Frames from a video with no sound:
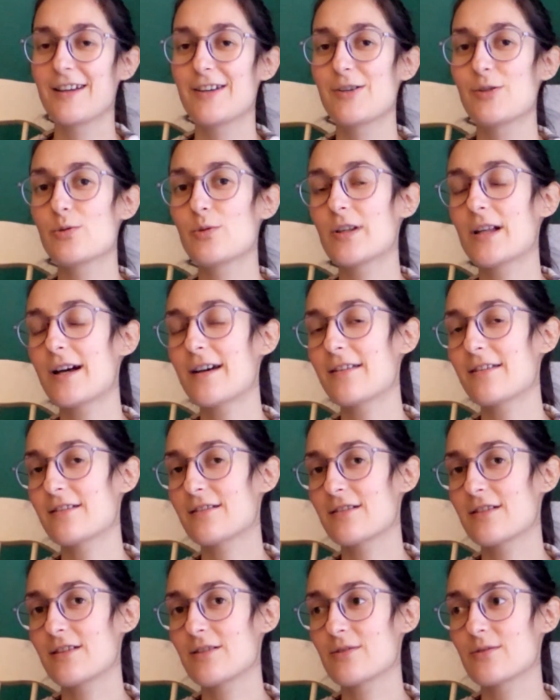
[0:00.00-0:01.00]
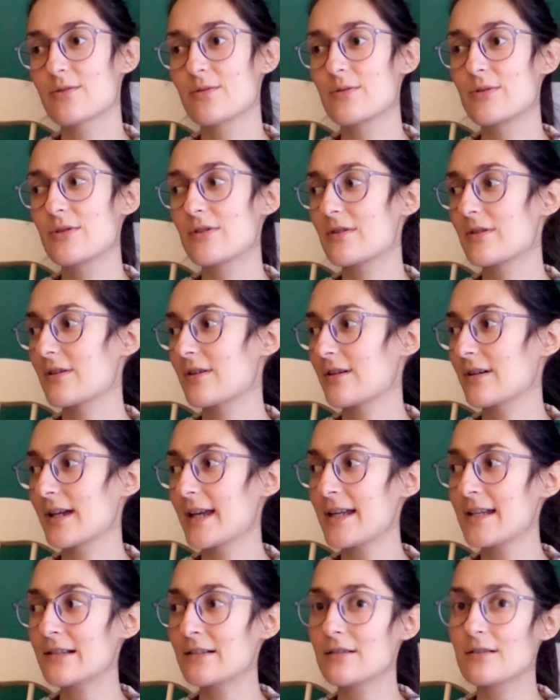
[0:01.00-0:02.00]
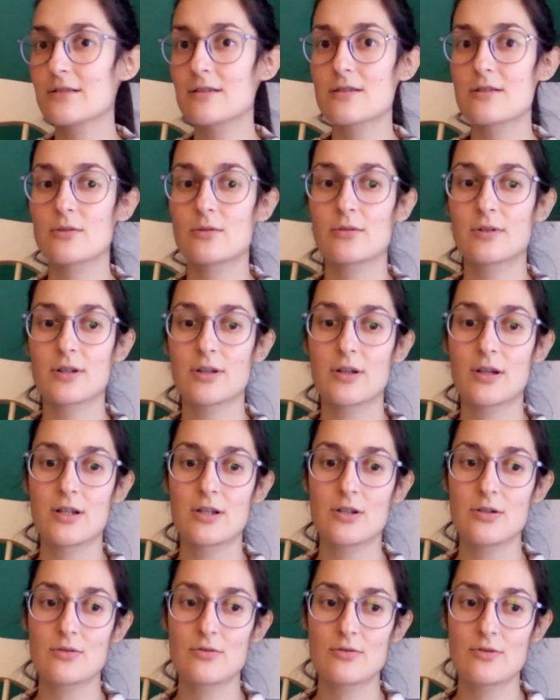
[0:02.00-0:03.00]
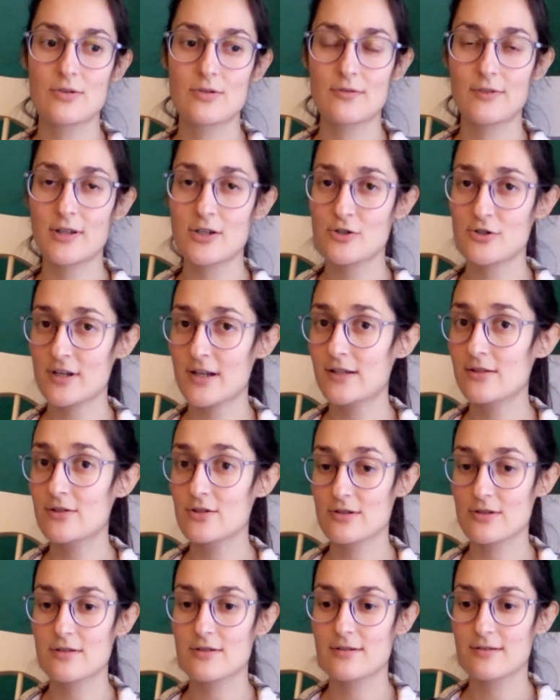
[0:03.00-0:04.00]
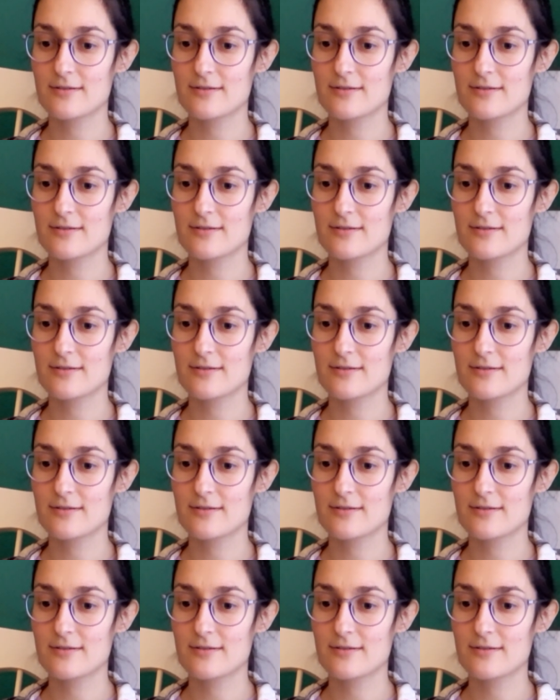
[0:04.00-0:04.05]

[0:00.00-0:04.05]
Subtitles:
You will either use candles, or you can use flashlight just